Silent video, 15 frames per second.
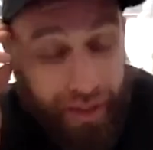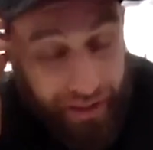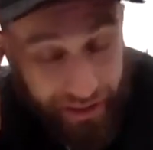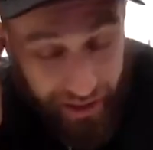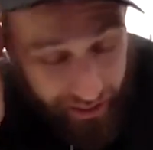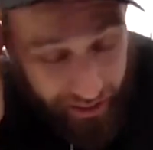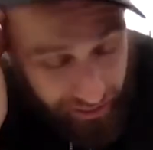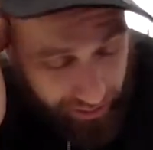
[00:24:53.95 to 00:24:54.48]

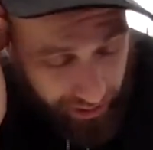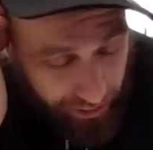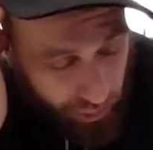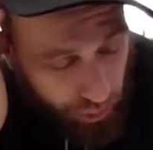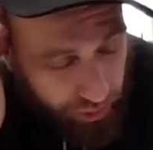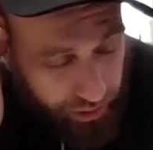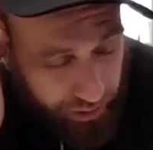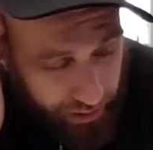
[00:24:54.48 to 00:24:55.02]
They
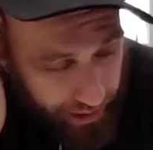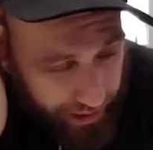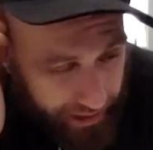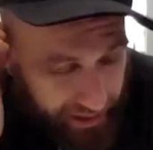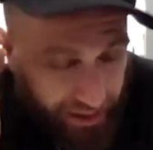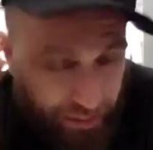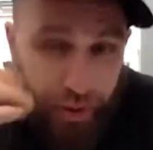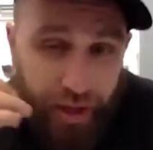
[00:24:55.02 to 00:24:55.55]
look at their
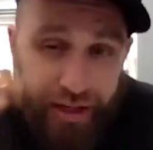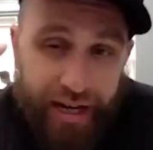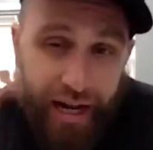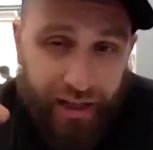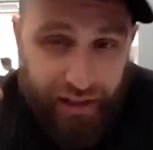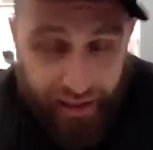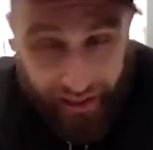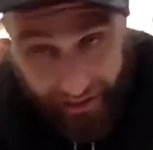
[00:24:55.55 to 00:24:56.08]
spend
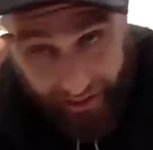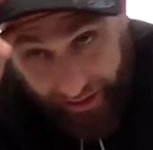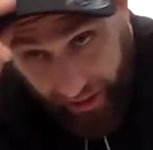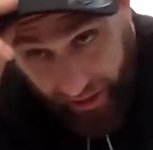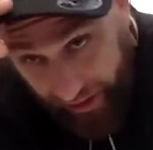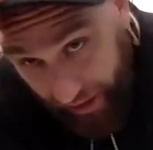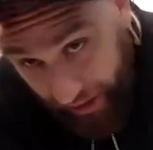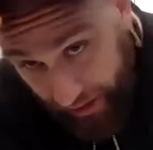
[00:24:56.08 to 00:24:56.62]
analytics
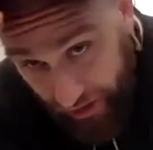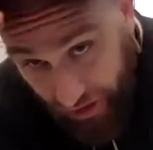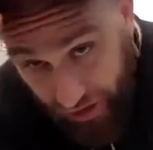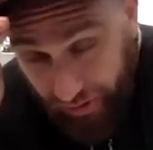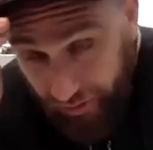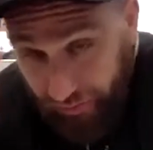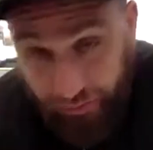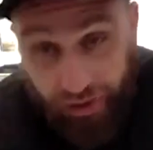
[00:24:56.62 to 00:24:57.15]
and they
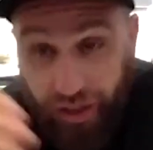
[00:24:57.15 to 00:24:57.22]
just